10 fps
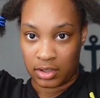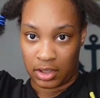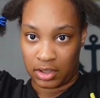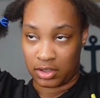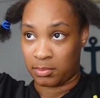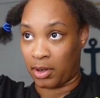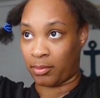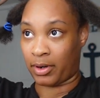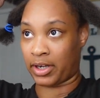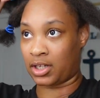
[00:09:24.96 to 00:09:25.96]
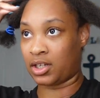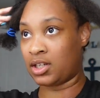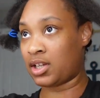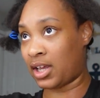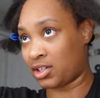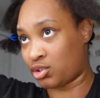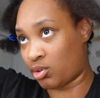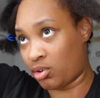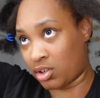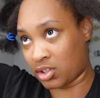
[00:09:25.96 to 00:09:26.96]
That looks about right. He kind of
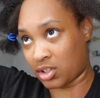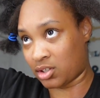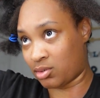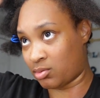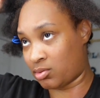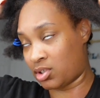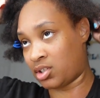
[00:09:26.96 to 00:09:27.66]
tall, so